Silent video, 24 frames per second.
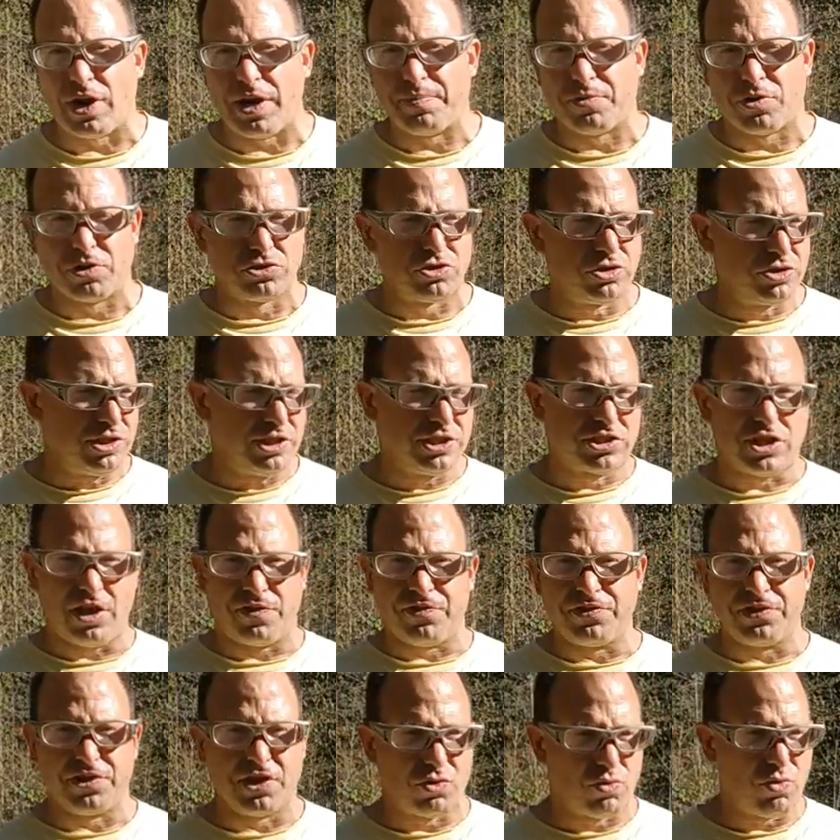Because you need
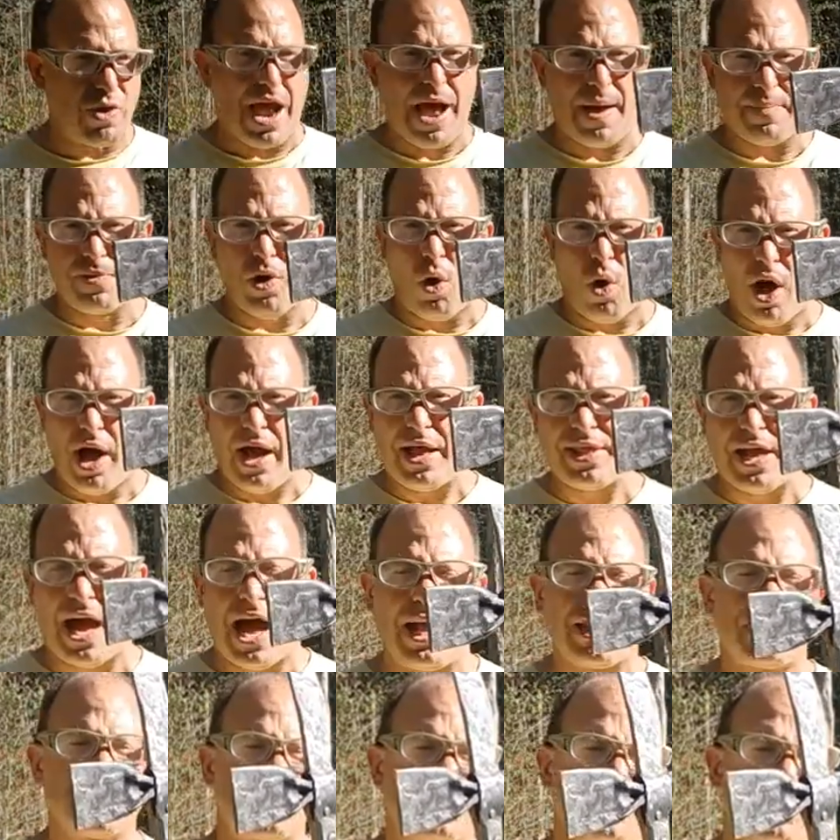something to grab the
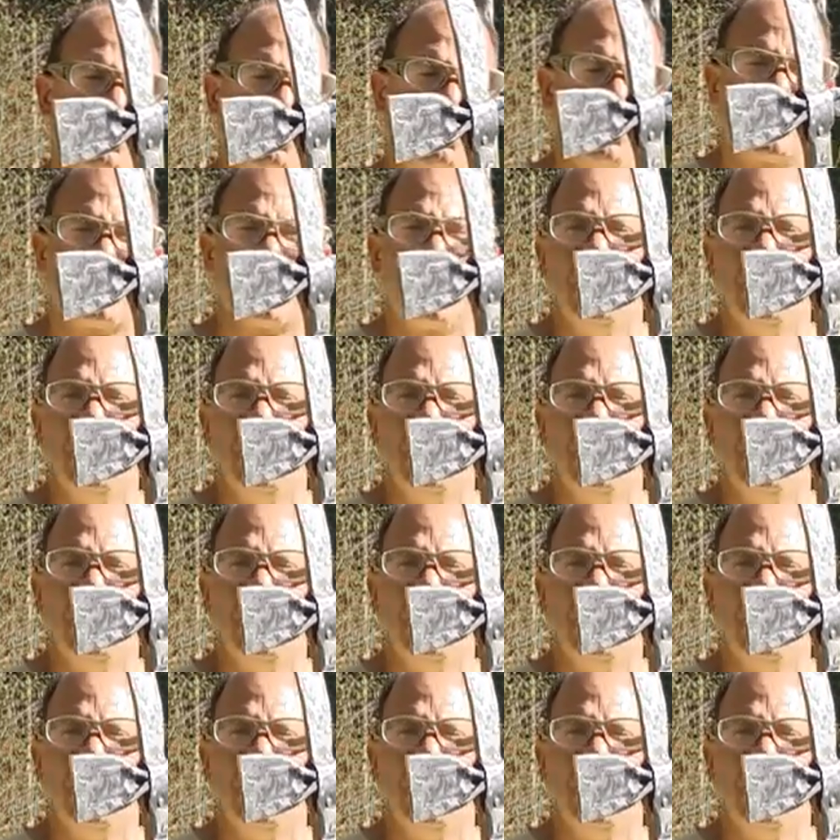hot steel with.